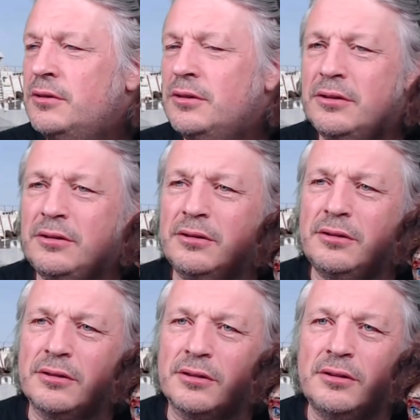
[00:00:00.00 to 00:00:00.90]
Yeah,
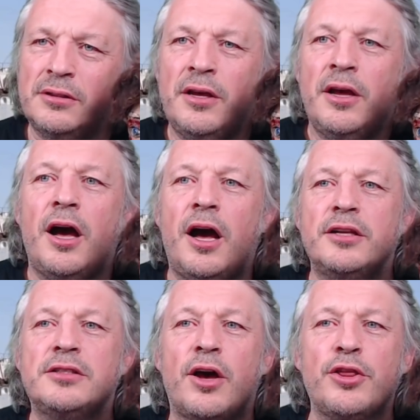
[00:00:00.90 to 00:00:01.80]
you're right.
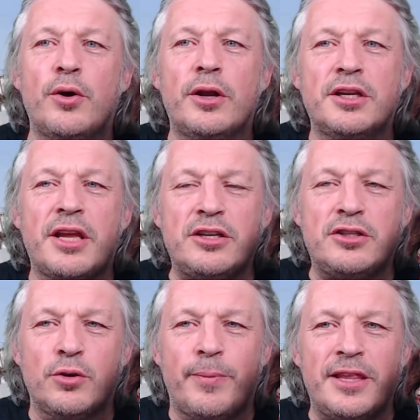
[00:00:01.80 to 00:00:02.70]
So I thought I'd
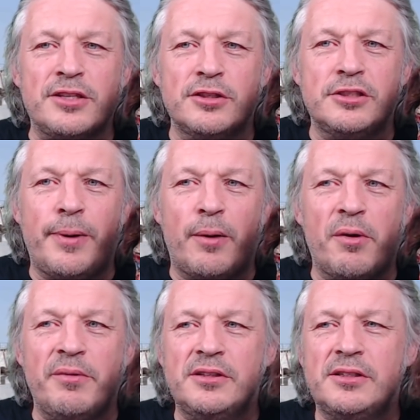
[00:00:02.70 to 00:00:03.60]
get to talk about this because it's about women.